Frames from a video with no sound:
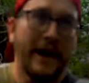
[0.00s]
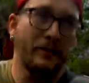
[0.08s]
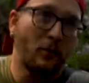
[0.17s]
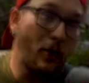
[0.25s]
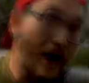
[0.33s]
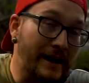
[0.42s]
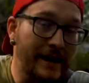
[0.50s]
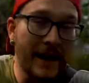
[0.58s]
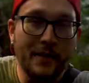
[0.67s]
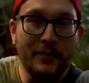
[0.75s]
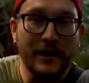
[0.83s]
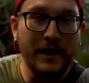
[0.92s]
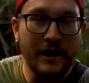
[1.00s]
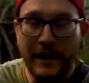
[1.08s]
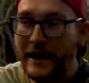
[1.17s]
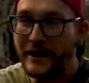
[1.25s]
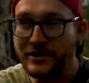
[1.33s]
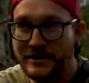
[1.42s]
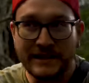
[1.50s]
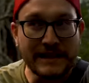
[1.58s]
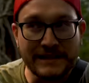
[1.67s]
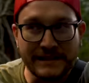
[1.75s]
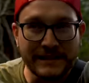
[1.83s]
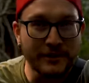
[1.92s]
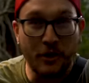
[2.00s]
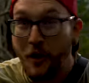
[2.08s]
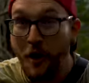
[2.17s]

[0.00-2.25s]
and we're walking up here, and I could just easily go,